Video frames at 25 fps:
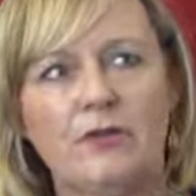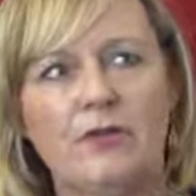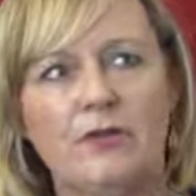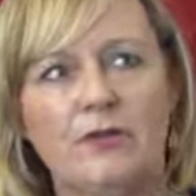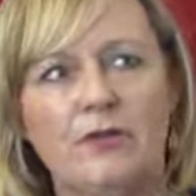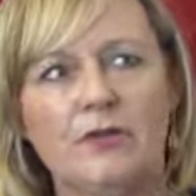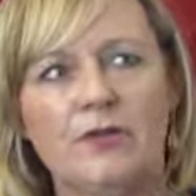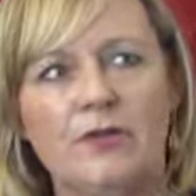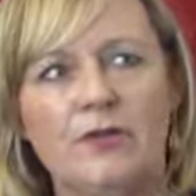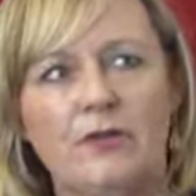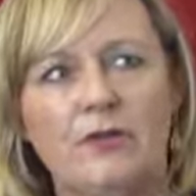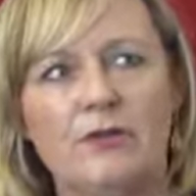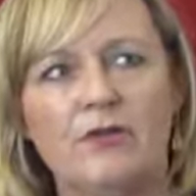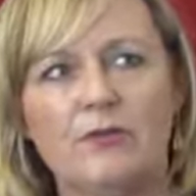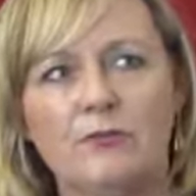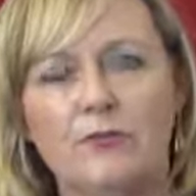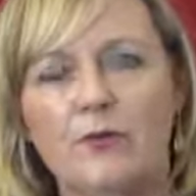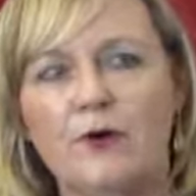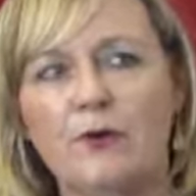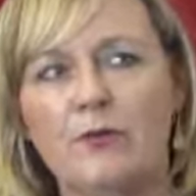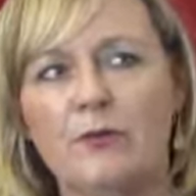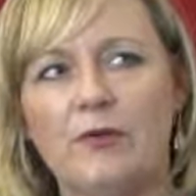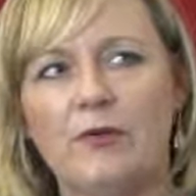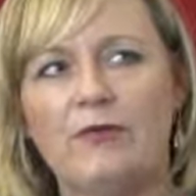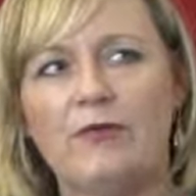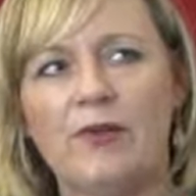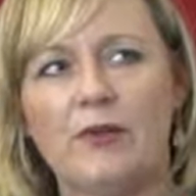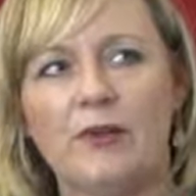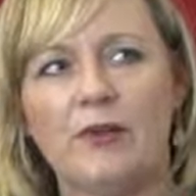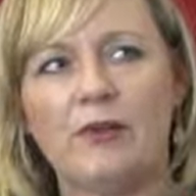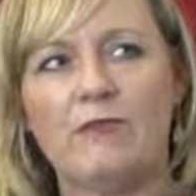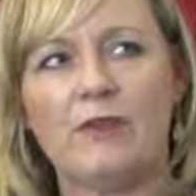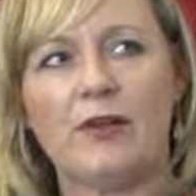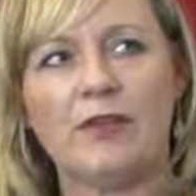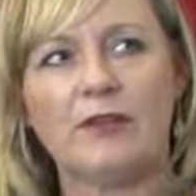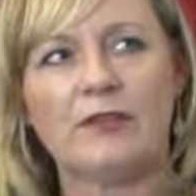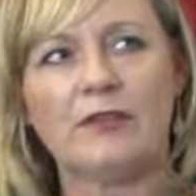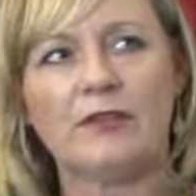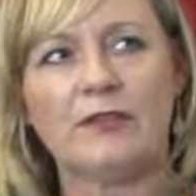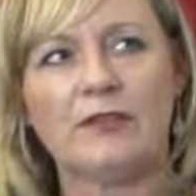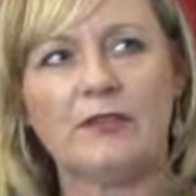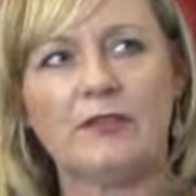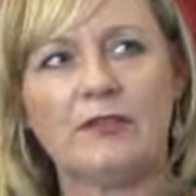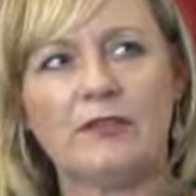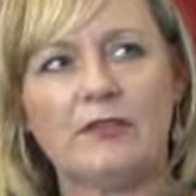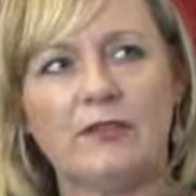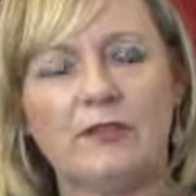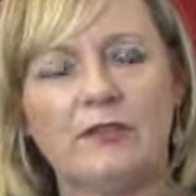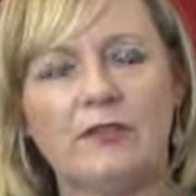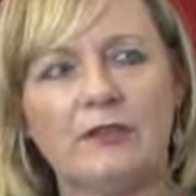So I think that's why we're very relevant
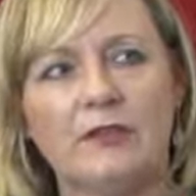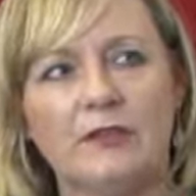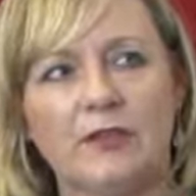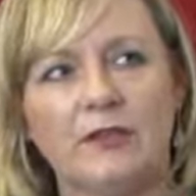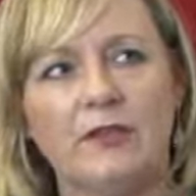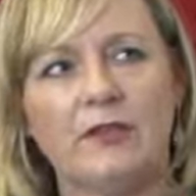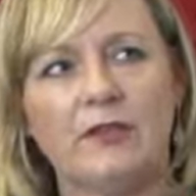still.